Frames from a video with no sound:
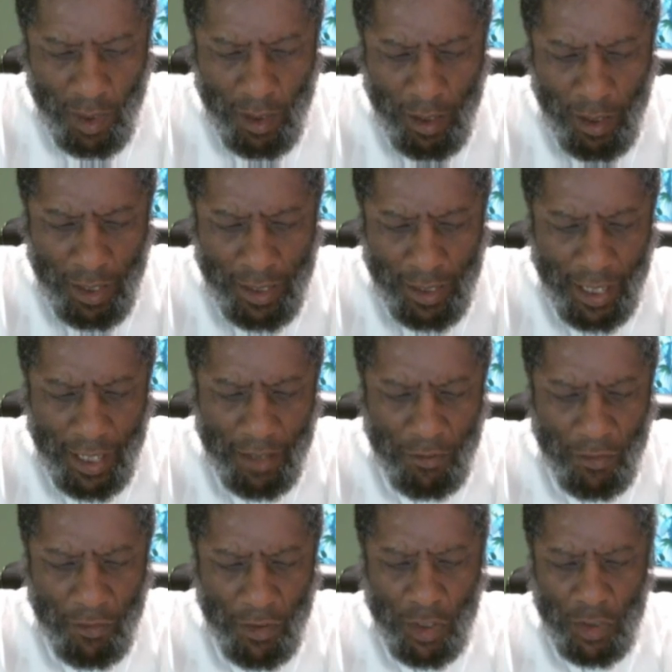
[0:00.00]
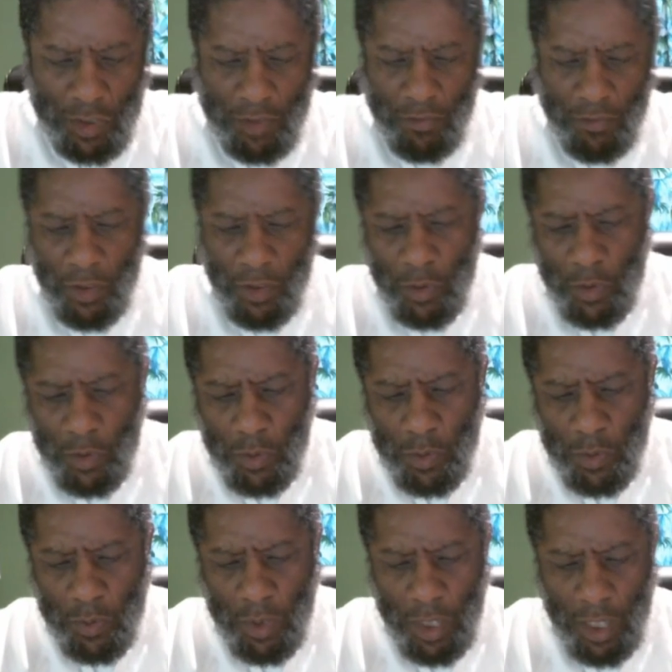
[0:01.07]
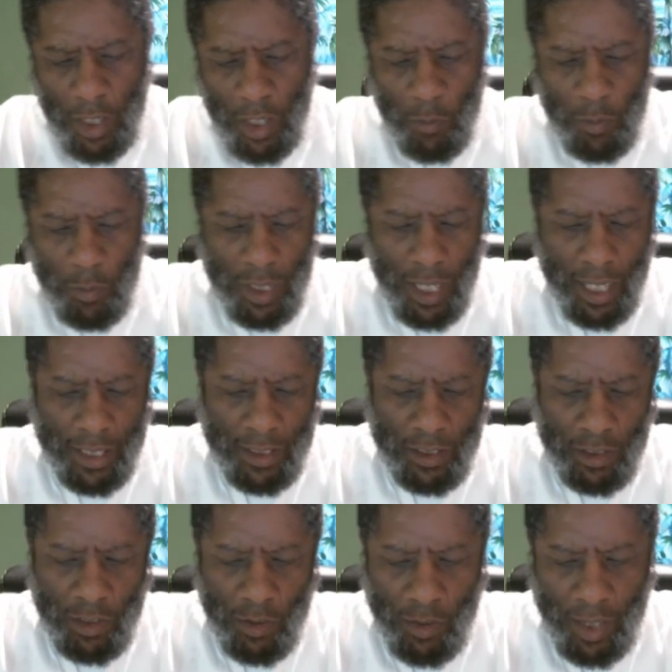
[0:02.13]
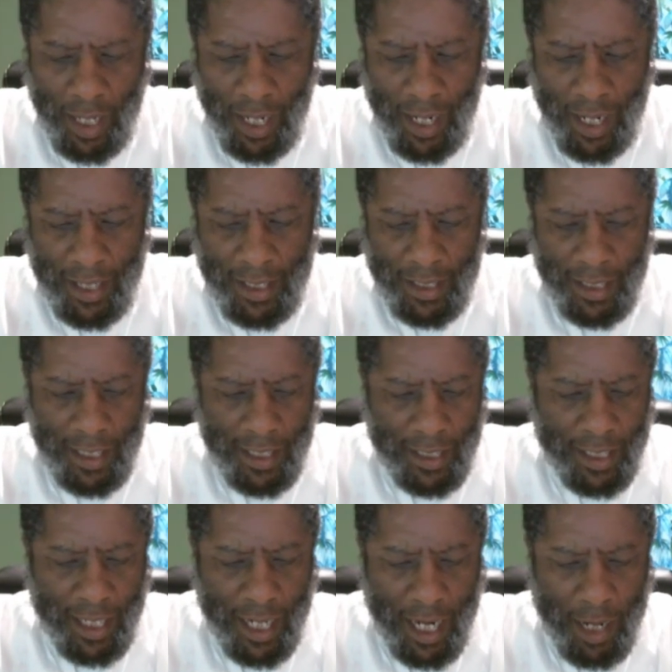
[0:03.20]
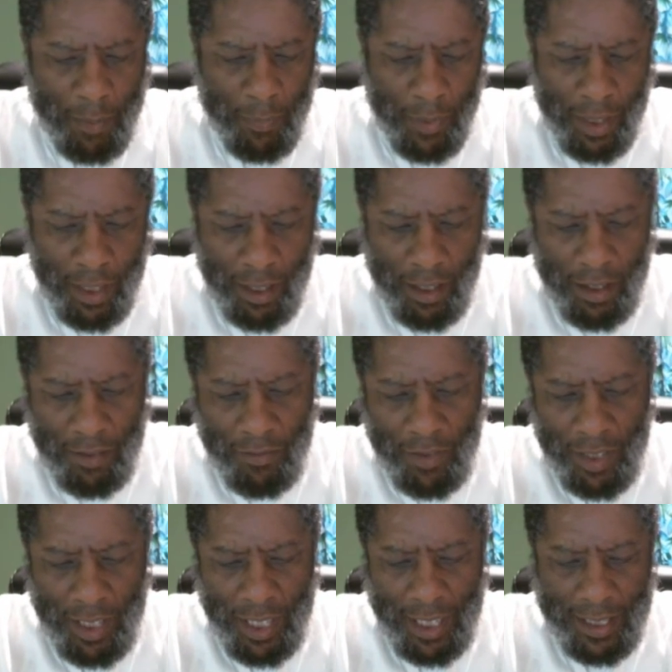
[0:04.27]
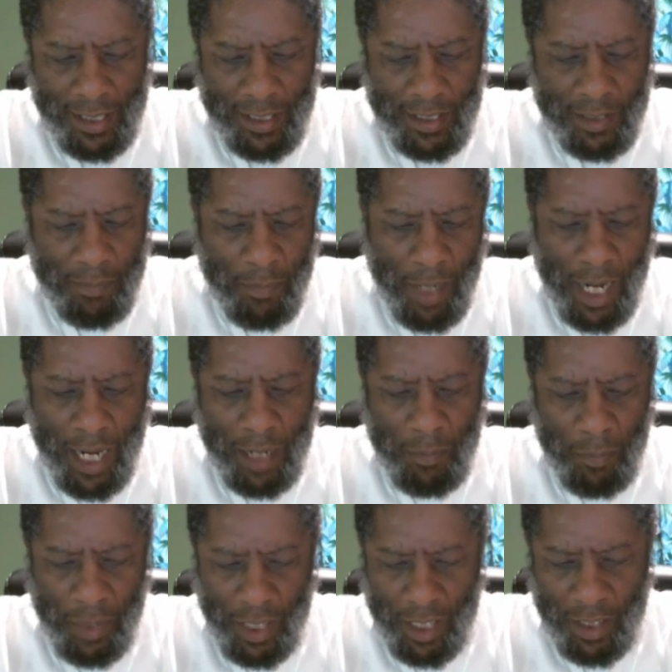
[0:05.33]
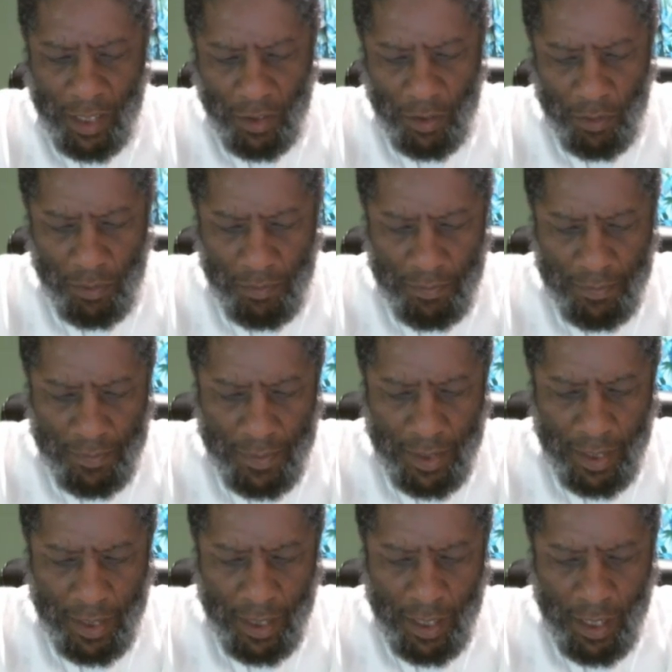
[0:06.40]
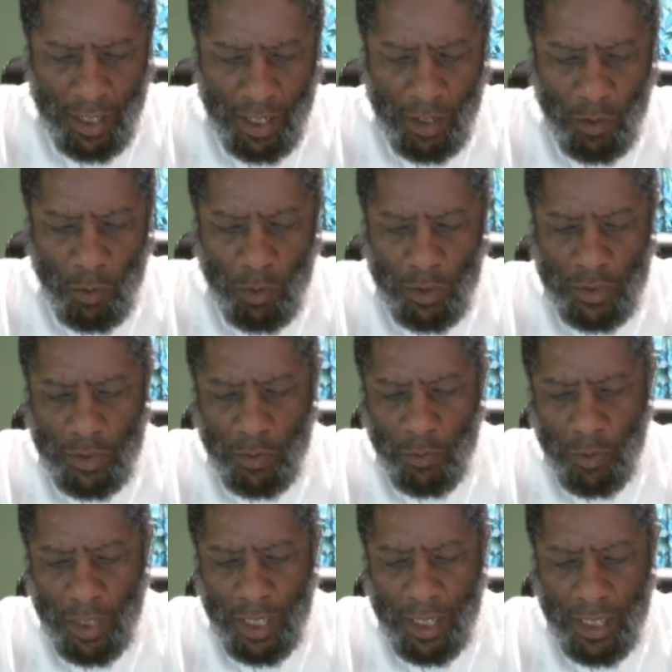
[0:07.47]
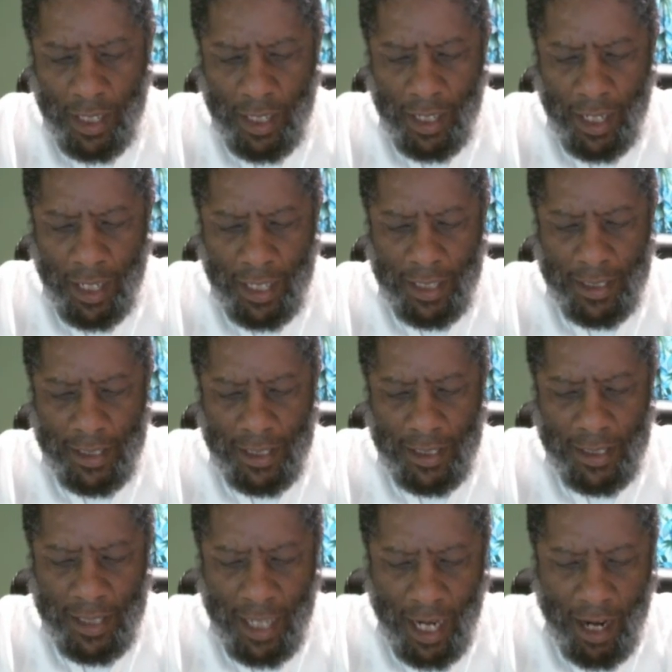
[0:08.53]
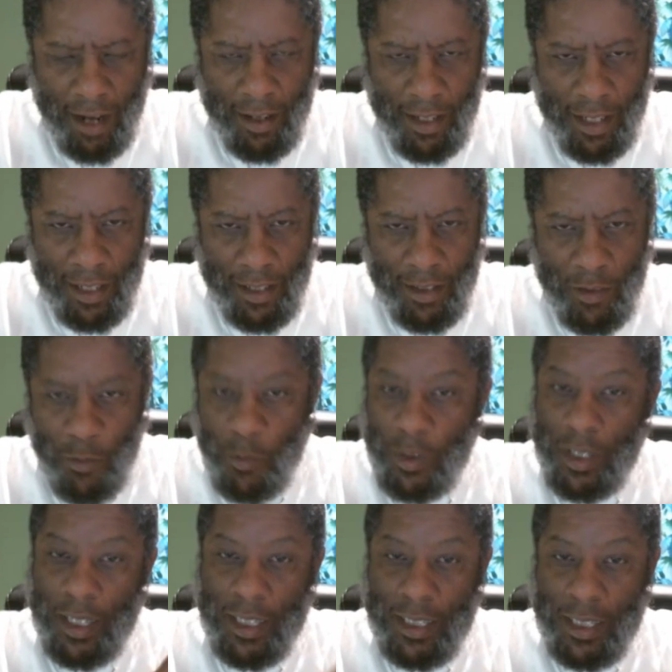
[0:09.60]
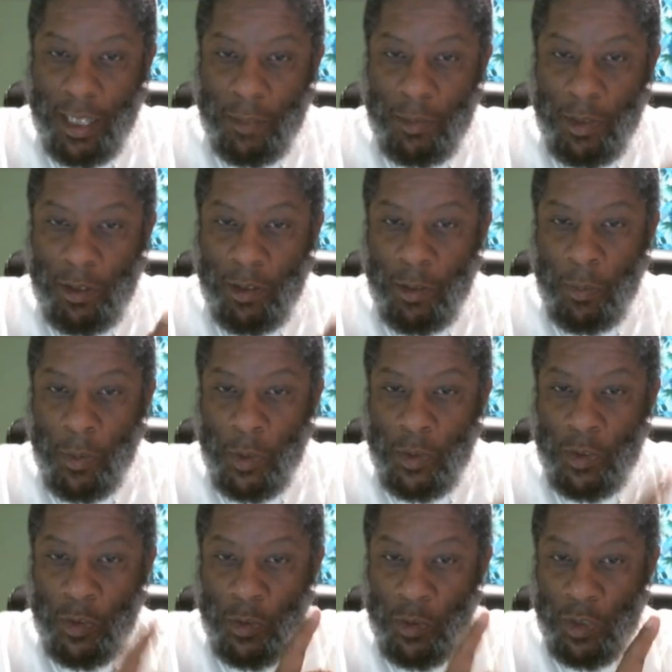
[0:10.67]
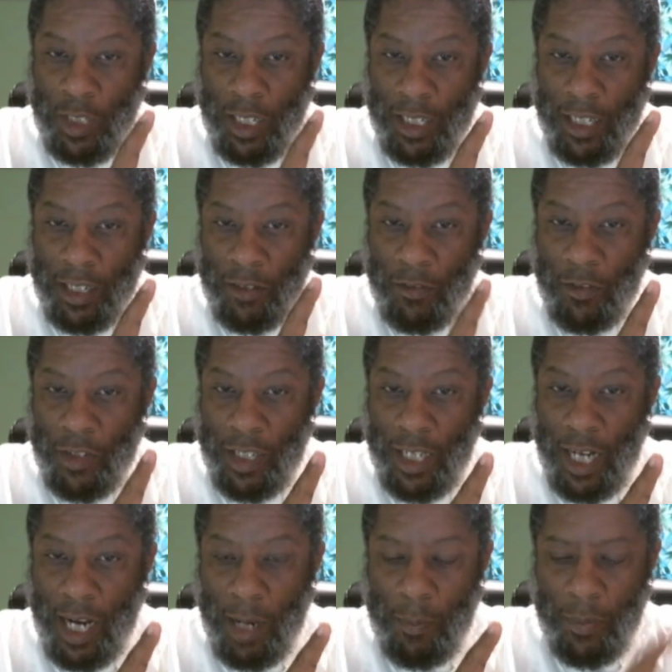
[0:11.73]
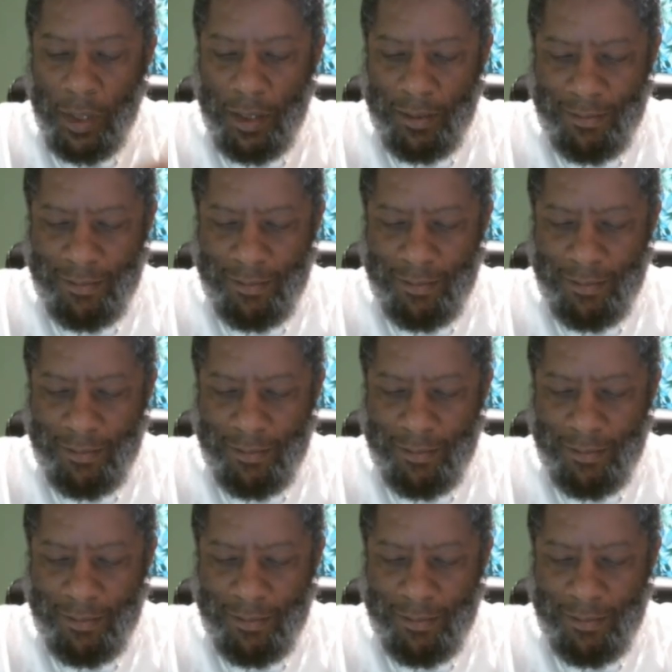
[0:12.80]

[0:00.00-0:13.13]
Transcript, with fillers: Again, for those of you who would like to go ahead and get a copy of Let This Mind Be In You in order to read it in its entirety, with the exception of the person who's going to get a free copy,